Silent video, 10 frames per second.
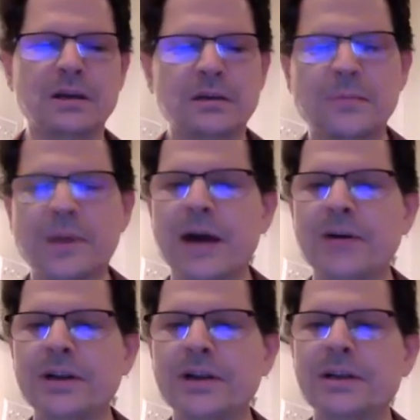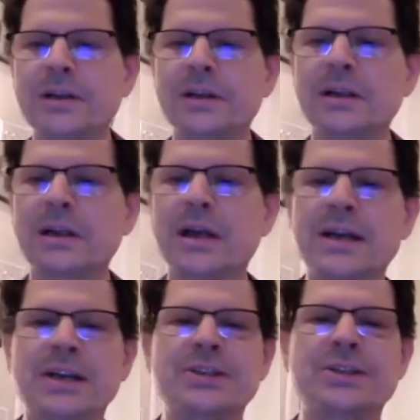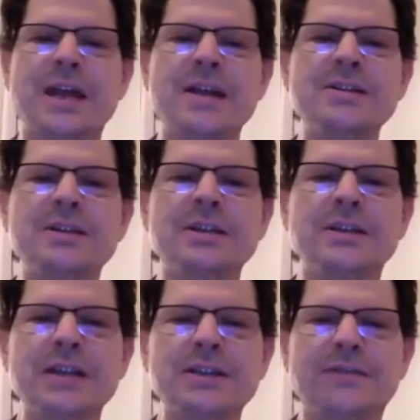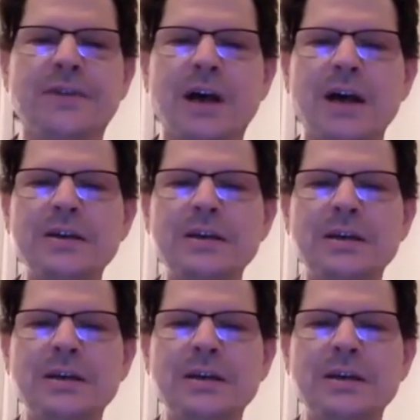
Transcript: about it and extend and intensify